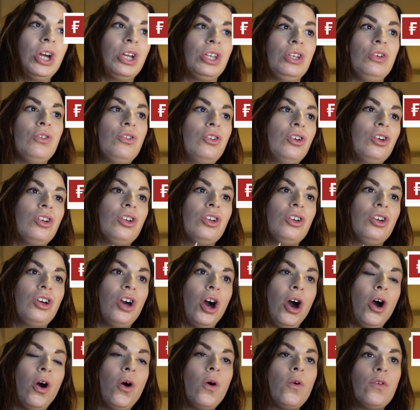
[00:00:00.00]
You can
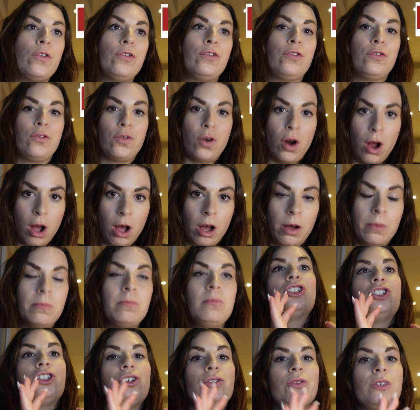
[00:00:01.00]
go from
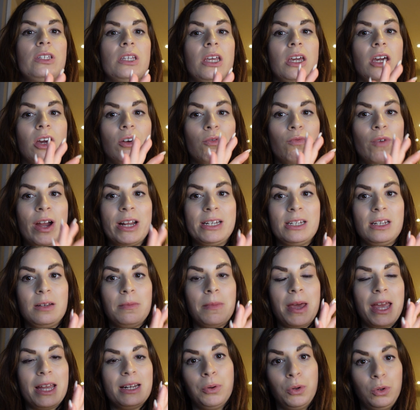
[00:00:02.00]
choosing a
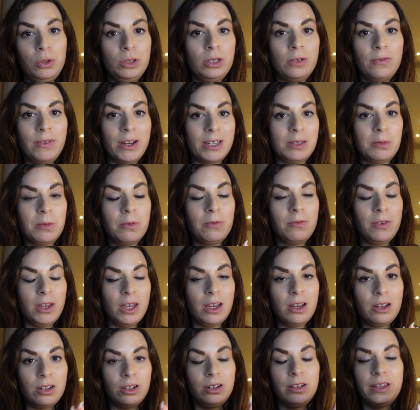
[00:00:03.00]
ready-made pooled investment
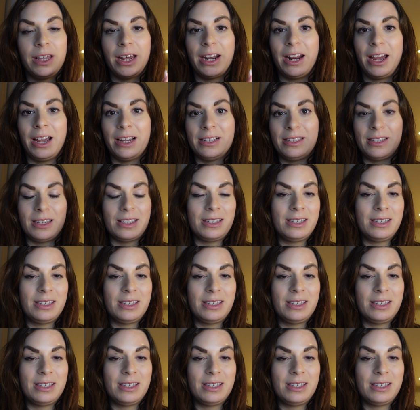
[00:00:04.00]
vehicle that has